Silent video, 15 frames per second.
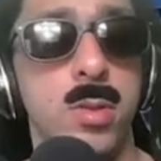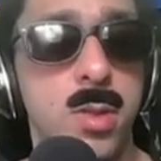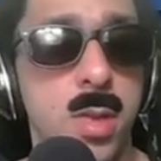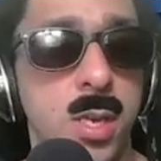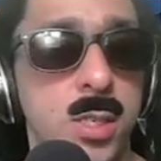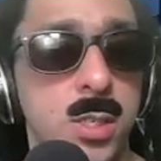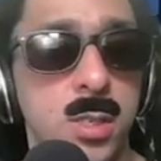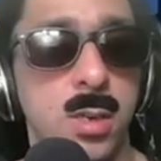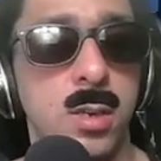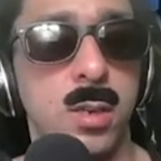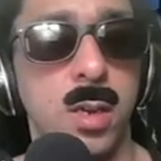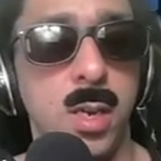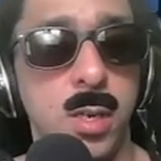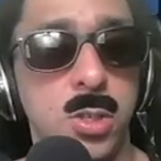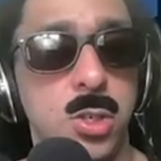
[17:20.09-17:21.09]
this
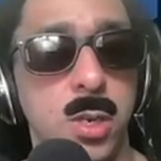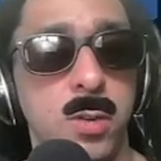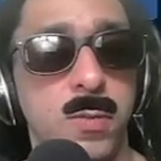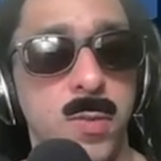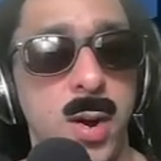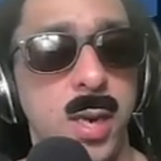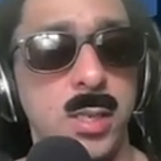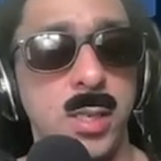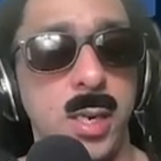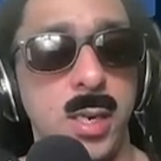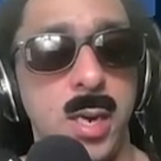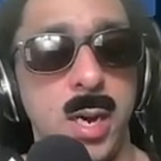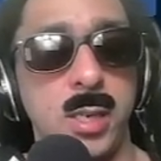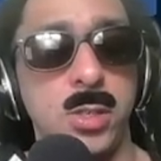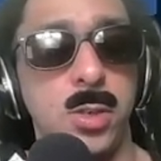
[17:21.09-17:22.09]
engine finds a
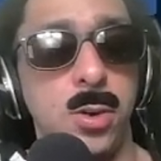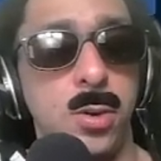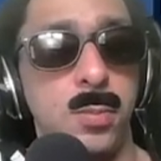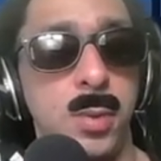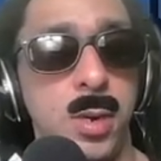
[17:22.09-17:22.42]
nice home.